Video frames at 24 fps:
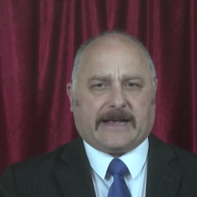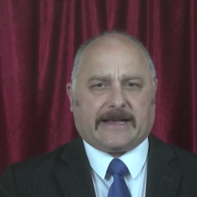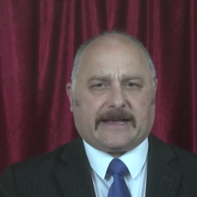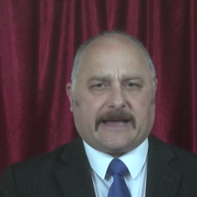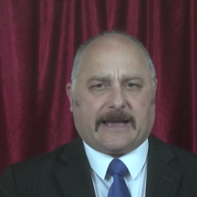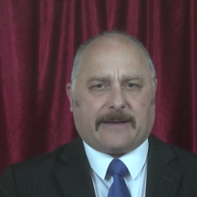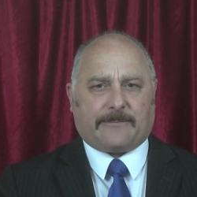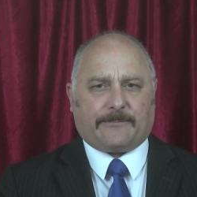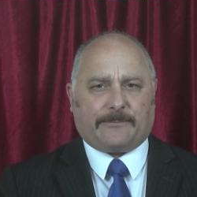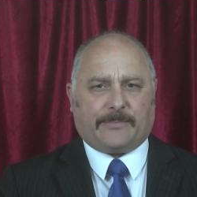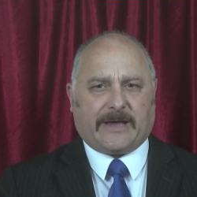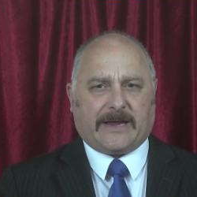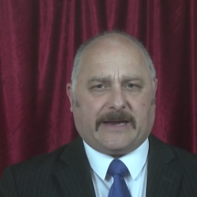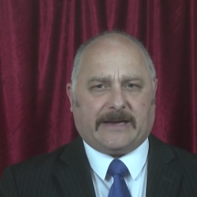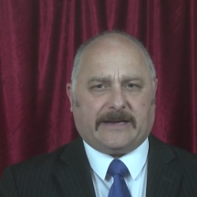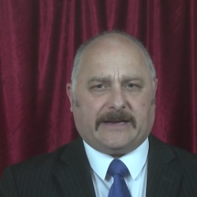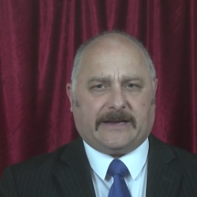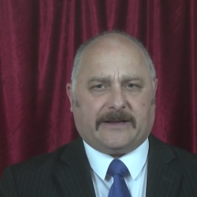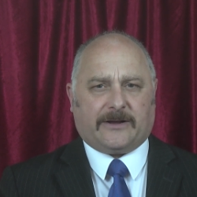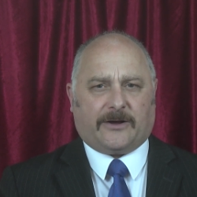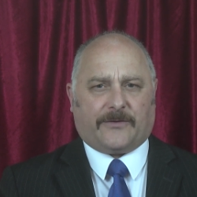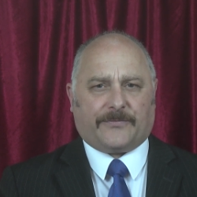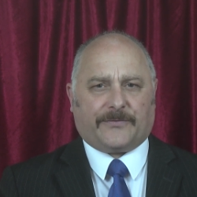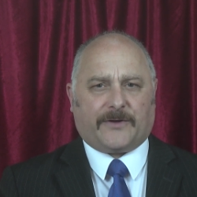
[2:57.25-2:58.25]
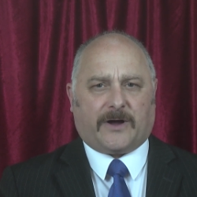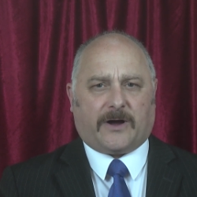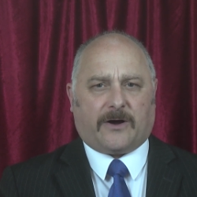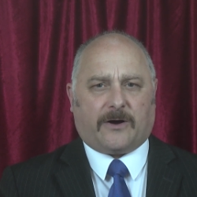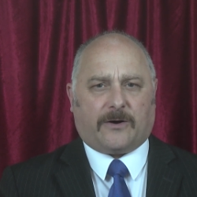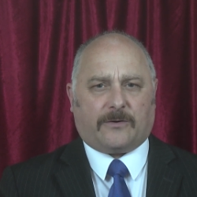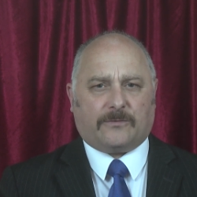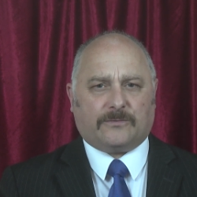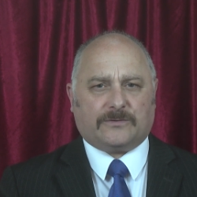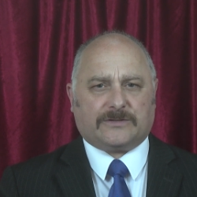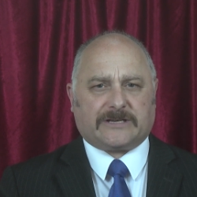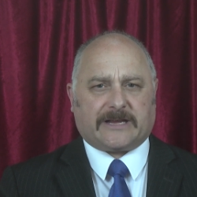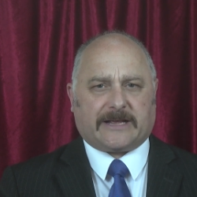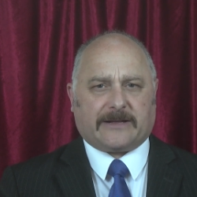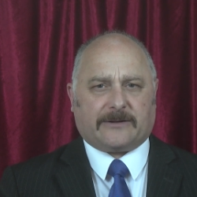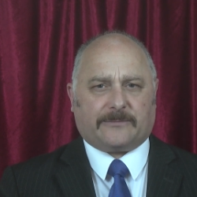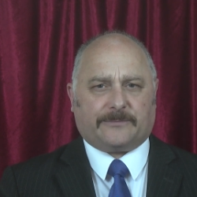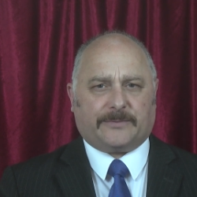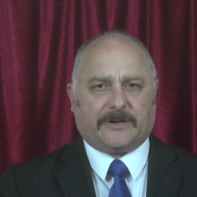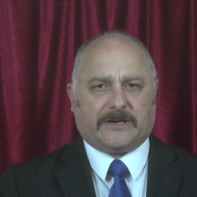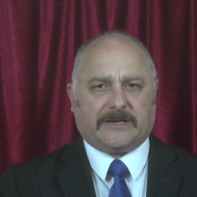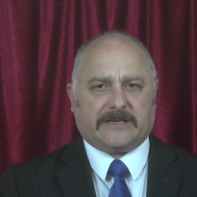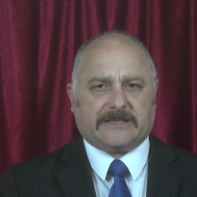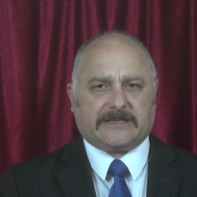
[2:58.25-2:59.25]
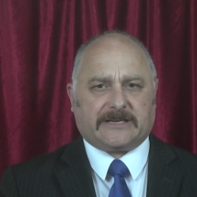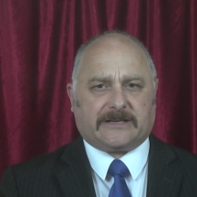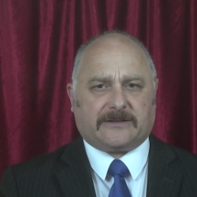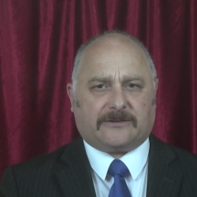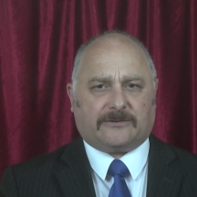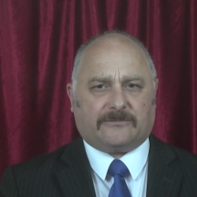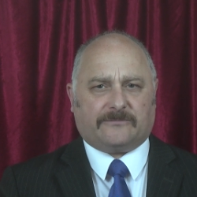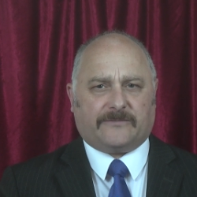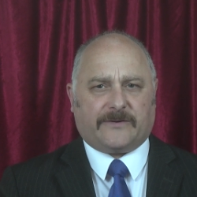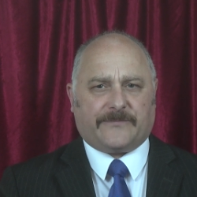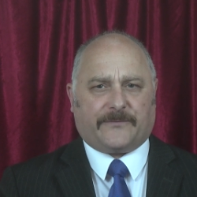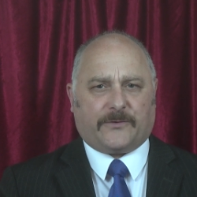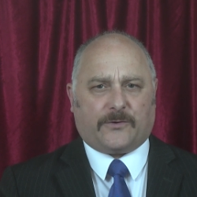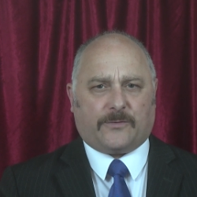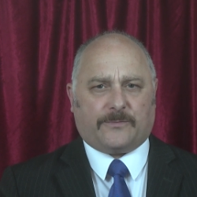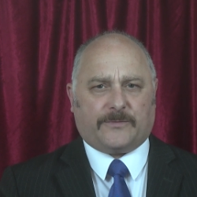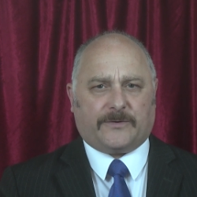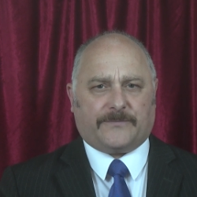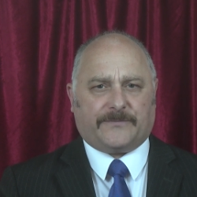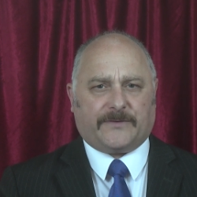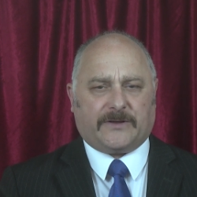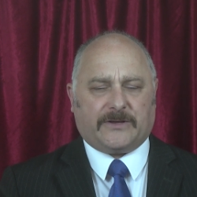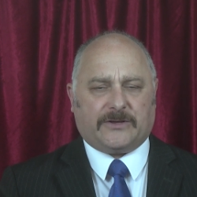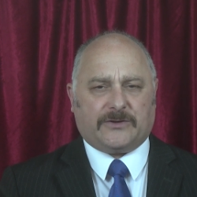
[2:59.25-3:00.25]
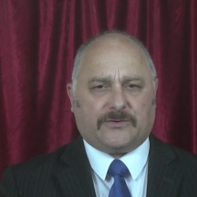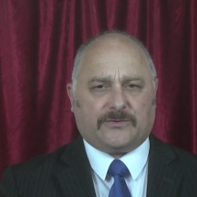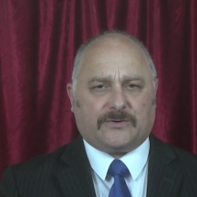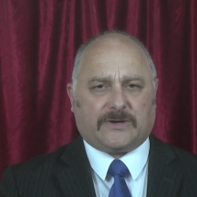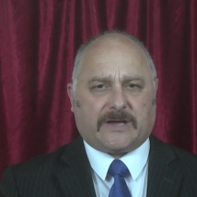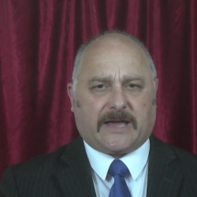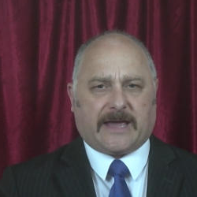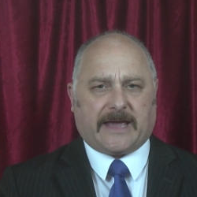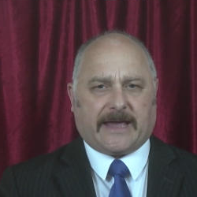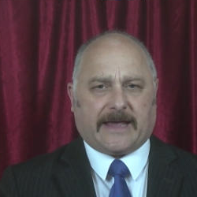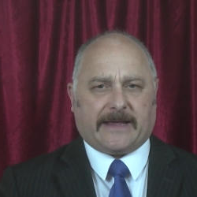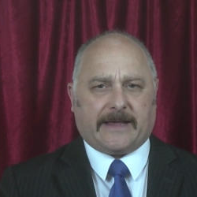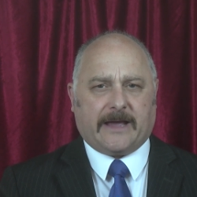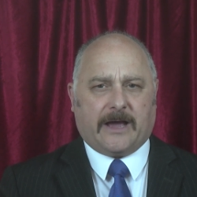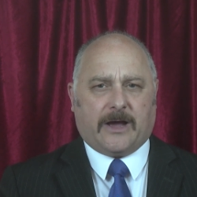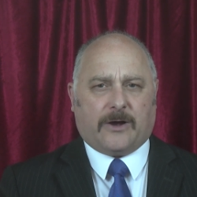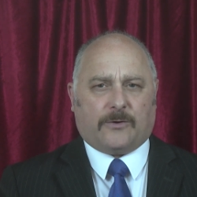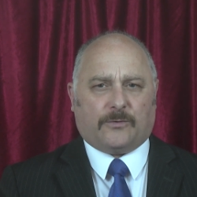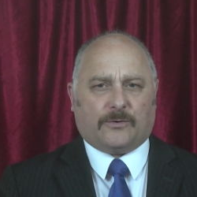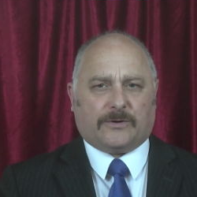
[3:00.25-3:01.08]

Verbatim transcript: campaigning on the wholesale political reform of the UK